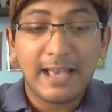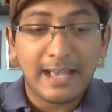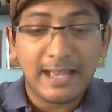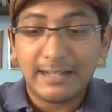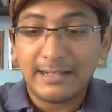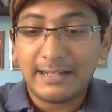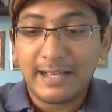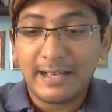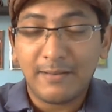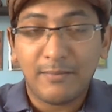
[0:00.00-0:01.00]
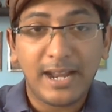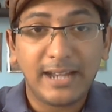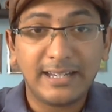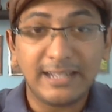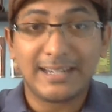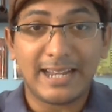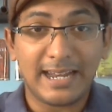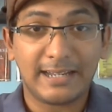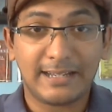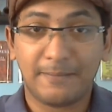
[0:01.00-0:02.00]
And when I did
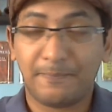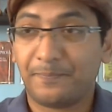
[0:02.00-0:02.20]
get it,